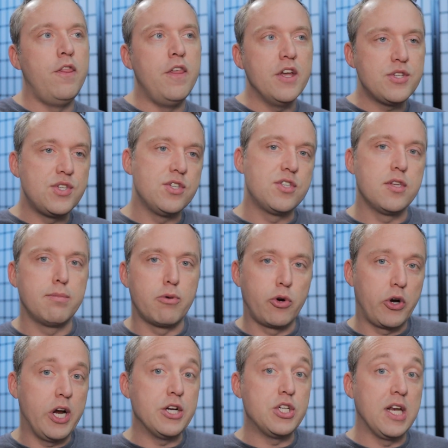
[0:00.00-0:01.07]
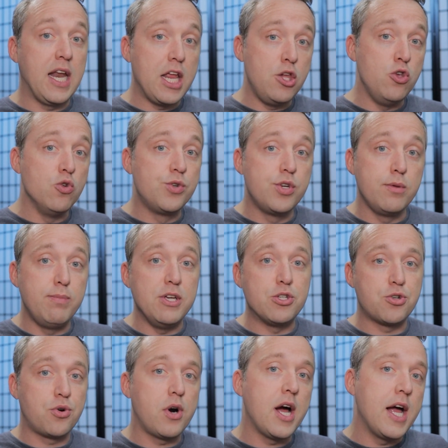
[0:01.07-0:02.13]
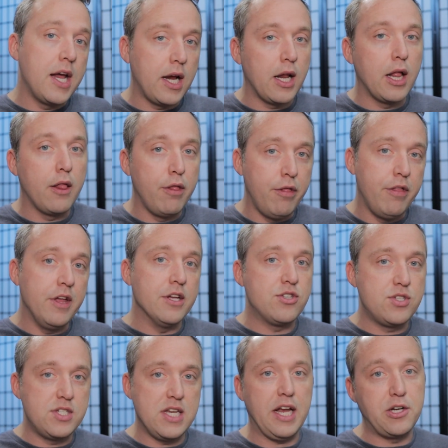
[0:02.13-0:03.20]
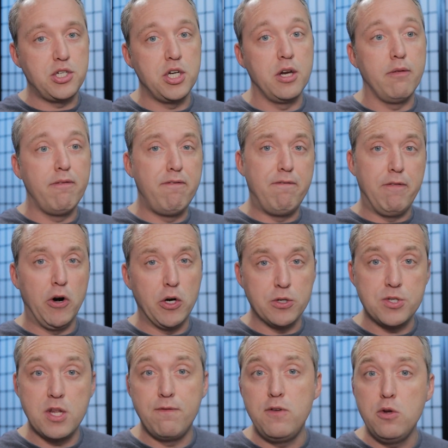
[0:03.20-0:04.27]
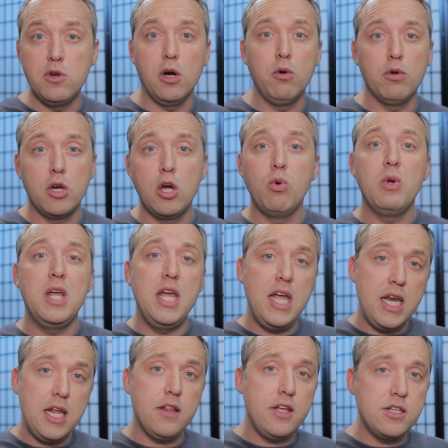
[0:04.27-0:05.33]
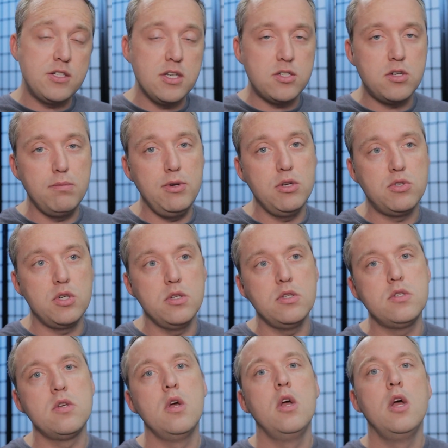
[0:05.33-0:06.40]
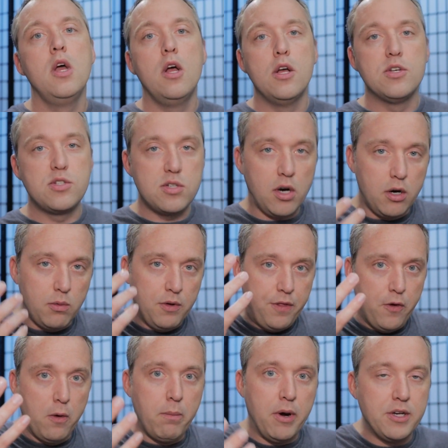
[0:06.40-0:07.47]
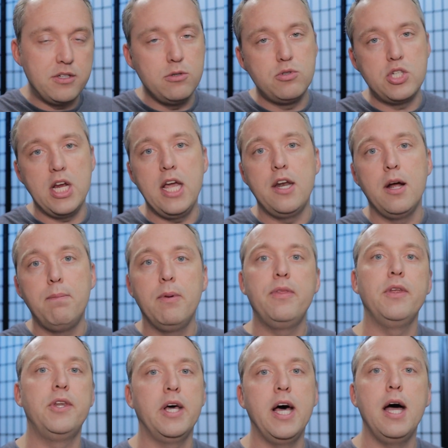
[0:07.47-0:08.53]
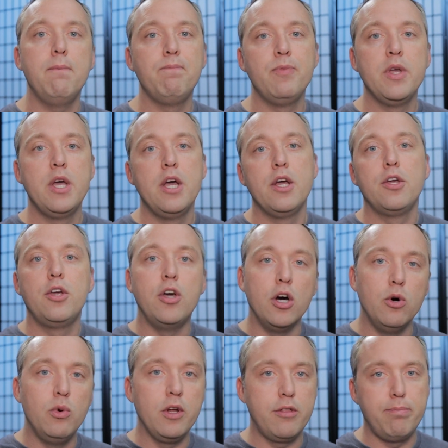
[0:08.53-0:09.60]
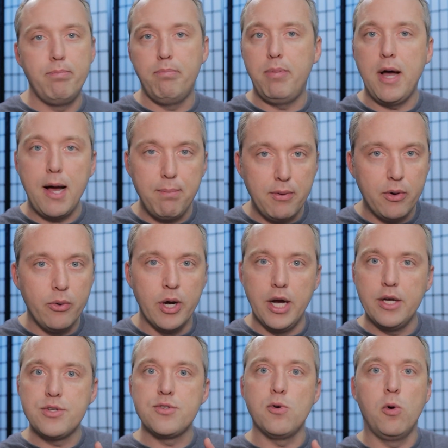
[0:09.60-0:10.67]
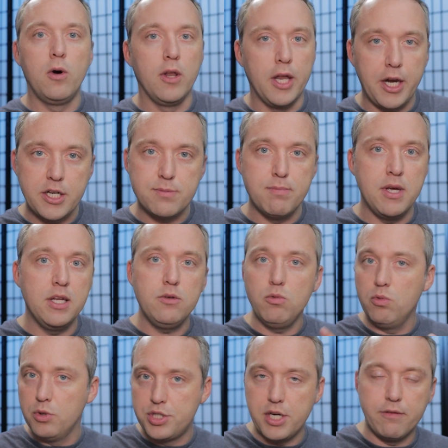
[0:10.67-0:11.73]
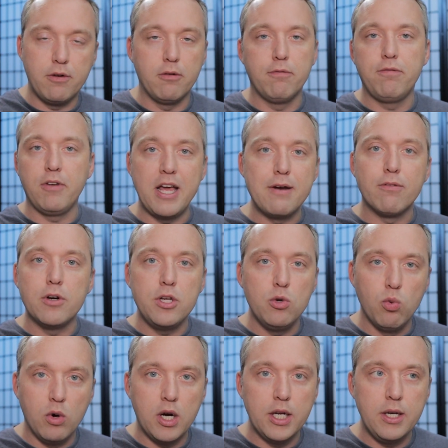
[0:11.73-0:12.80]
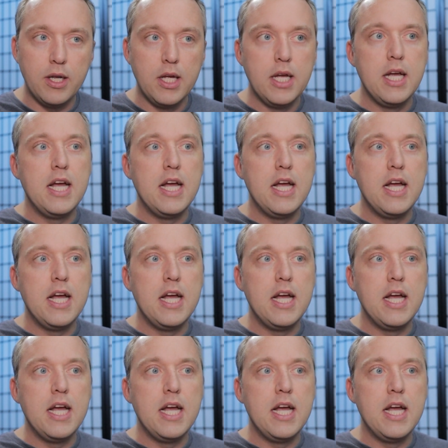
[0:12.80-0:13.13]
this is the progression. You should be trying this section first. If you don't know any of these distributions, start with the Ubuntu chain up at the top, go with Pop OS or Linux Mint, whichever flavor you want,